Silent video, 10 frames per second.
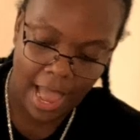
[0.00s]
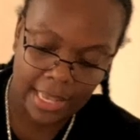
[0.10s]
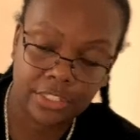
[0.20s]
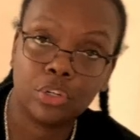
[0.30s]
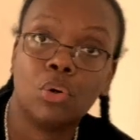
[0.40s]

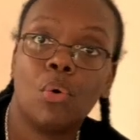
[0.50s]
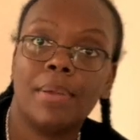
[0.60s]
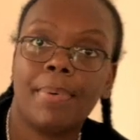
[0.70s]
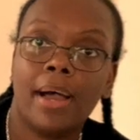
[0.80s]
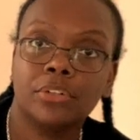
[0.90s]
has a little
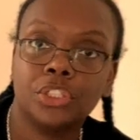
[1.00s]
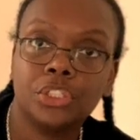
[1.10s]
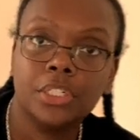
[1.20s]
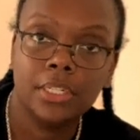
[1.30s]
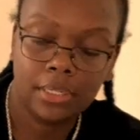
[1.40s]
coin pouch.
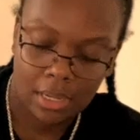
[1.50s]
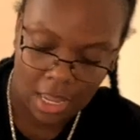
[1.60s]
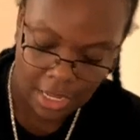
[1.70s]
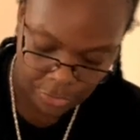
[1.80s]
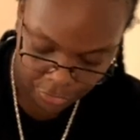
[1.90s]

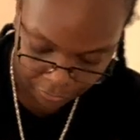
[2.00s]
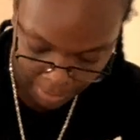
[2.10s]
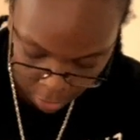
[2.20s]
Uh, I use it for my